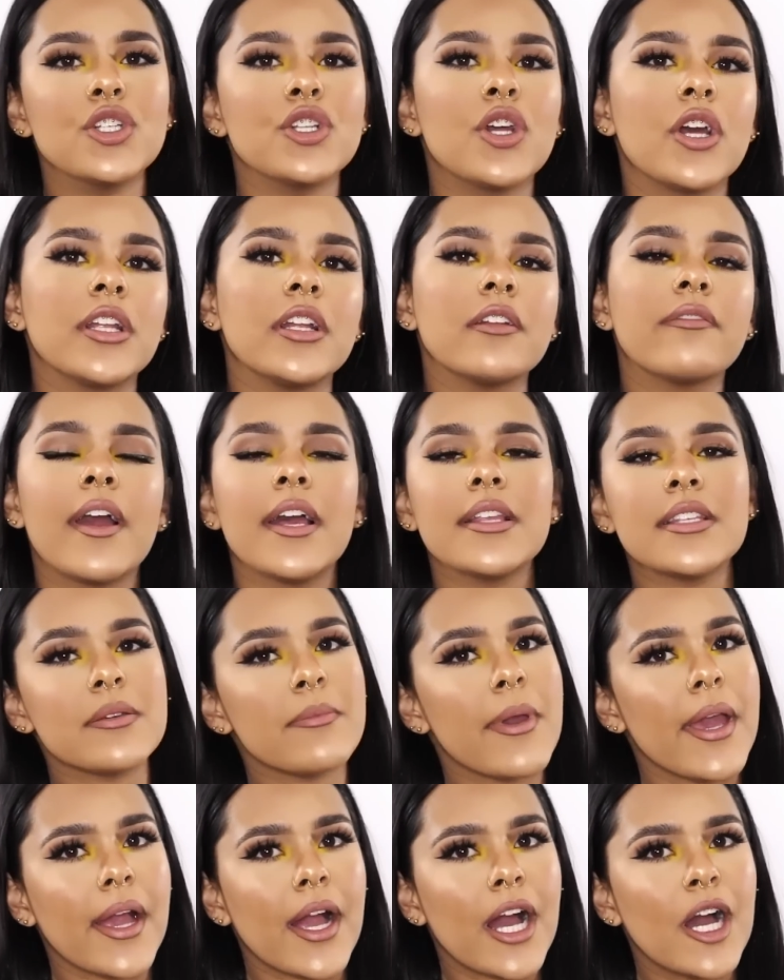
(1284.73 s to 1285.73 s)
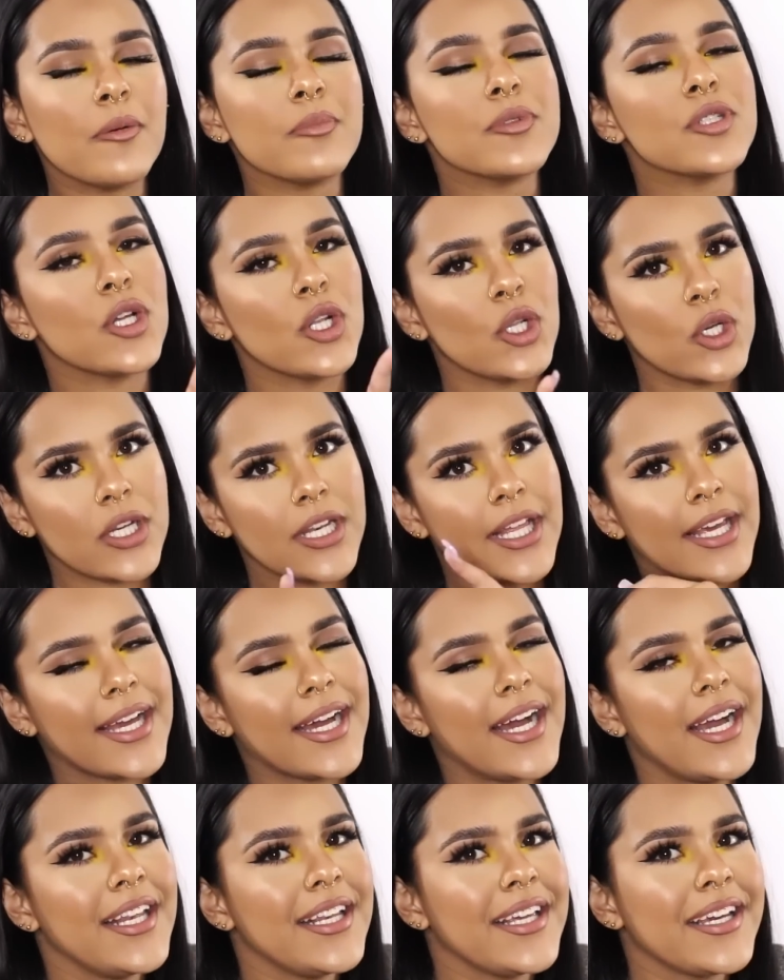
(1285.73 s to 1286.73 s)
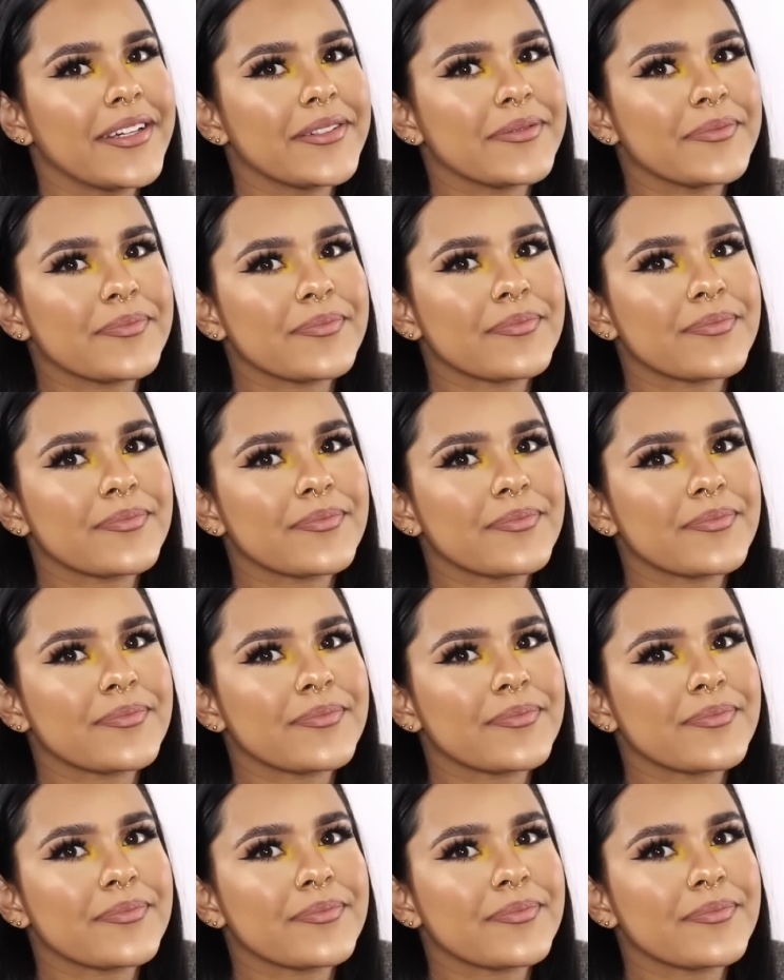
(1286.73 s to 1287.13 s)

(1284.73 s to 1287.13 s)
you don't need fancy makeup to look like KYLIE.